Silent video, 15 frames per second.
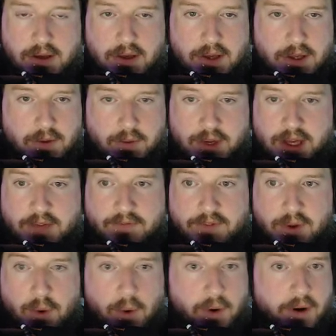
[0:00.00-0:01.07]
you know, if
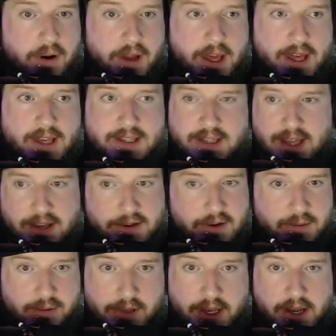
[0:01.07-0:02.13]
you're a standard
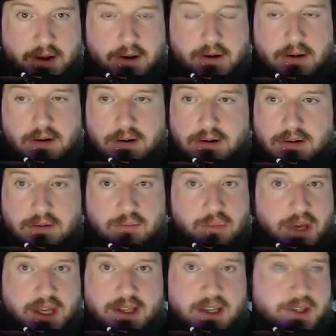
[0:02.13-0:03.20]
player,
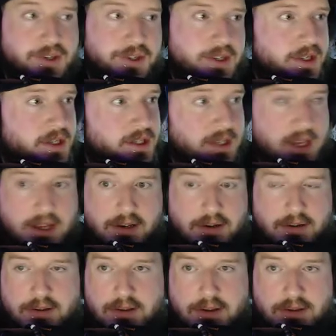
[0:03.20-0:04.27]
pay attention to the standard
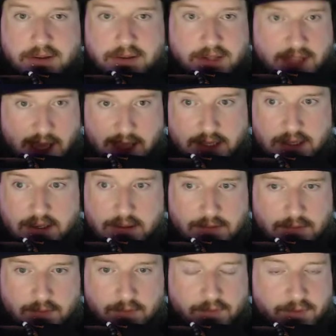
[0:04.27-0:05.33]
sets,
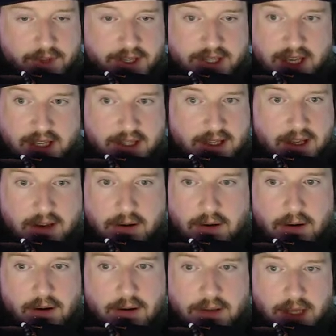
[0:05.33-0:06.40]
the sets that
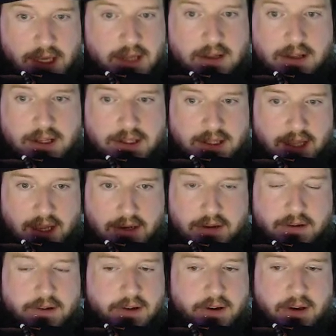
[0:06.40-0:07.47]
are legal and
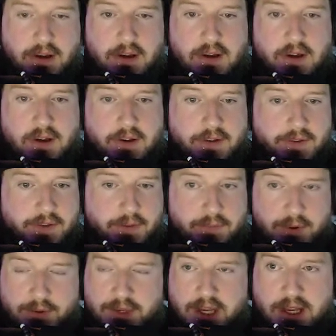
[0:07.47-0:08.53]
standard, the
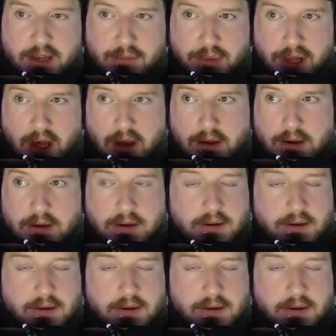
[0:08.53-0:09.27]
rotating block.